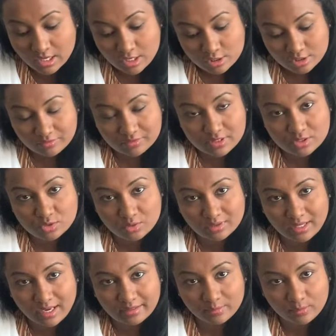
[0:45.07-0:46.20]
So now this student
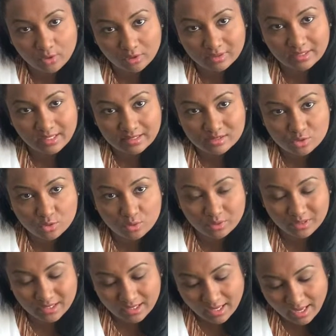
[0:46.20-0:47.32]
had a borderline score.
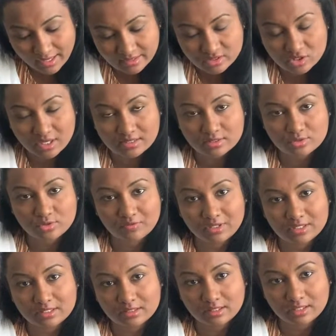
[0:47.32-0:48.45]
He had chances of
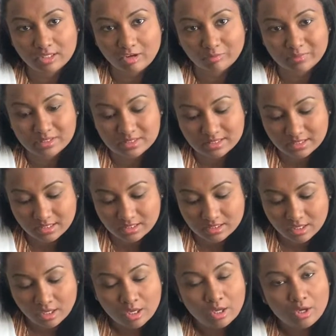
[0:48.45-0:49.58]
getting a government seat
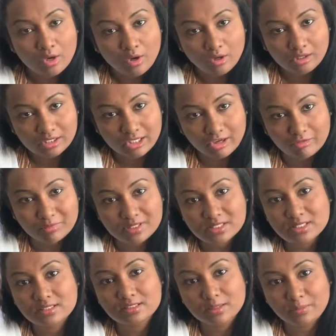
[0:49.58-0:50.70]
or a government
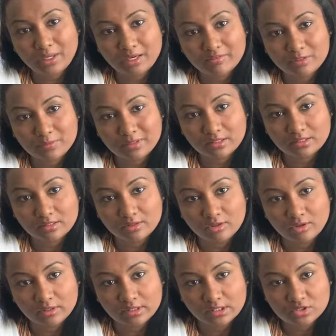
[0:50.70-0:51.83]
seat in a private medical
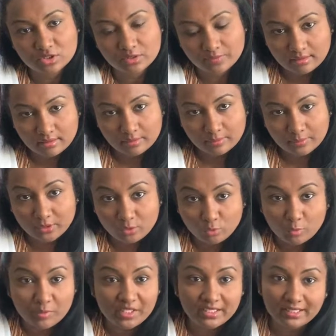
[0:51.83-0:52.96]
college, but
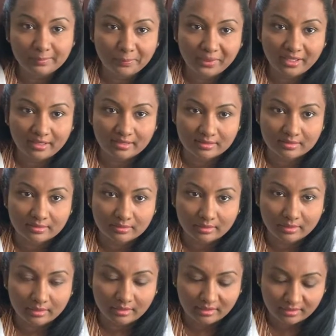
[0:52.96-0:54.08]
nobody can predict
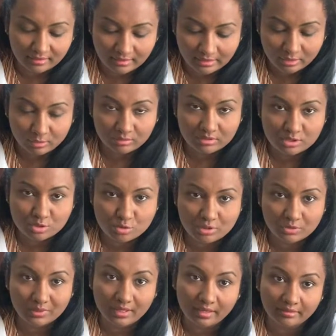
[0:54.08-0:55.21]
the student
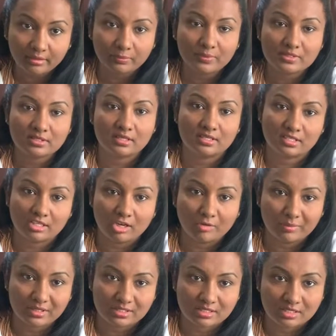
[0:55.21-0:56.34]
will 100% get a
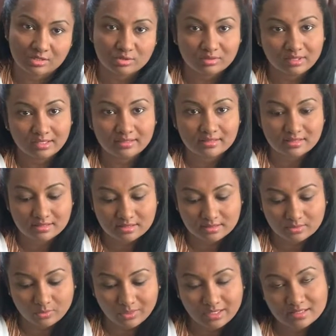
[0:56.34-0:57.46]
government seat. So that is,
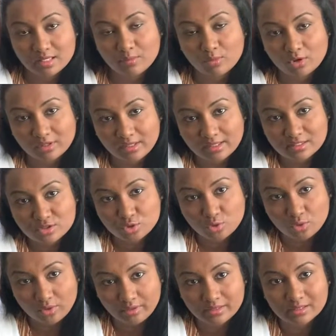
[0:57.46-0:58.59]
when I say borderline
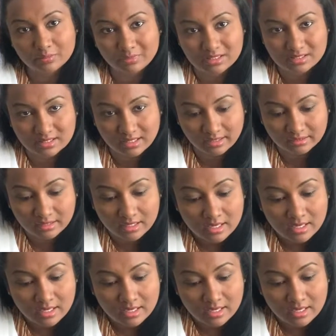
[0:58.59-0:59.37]
score, it means that.